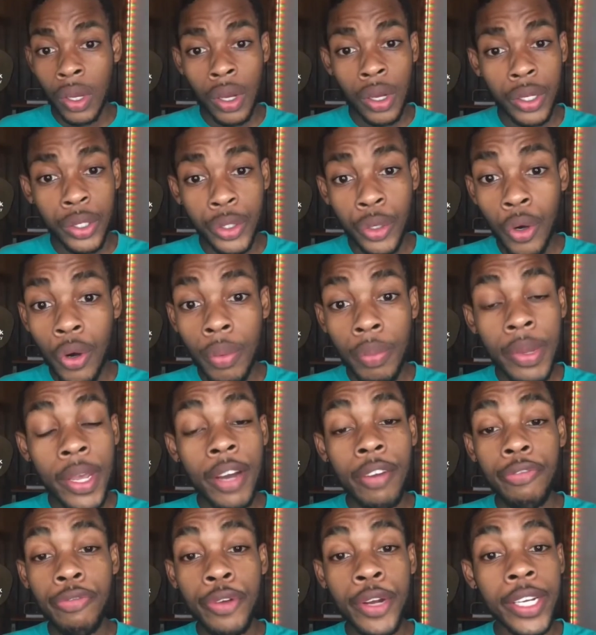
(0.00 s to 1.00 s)
Don't be
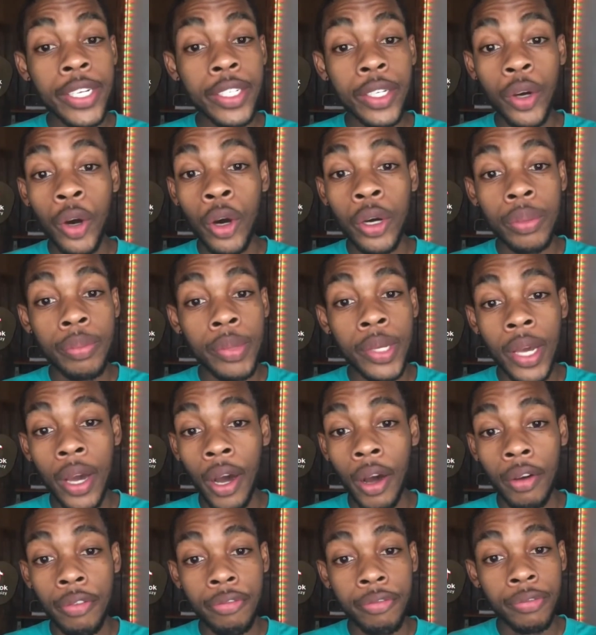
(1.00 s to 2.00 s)
afraid to cut me
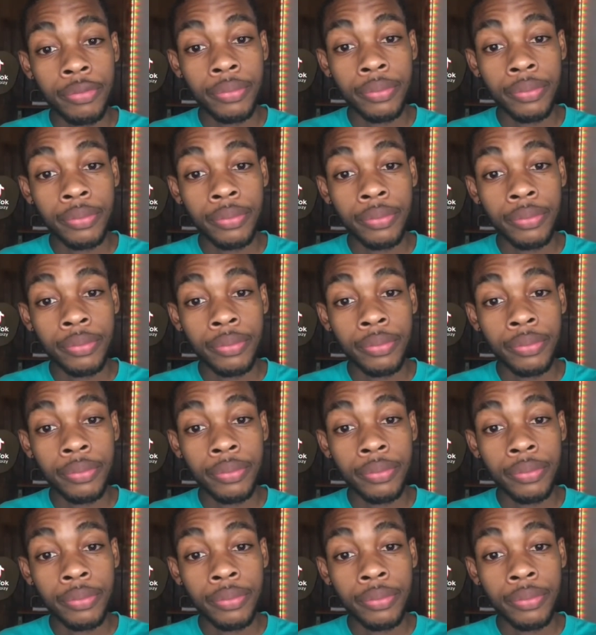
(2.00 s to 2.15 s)
off.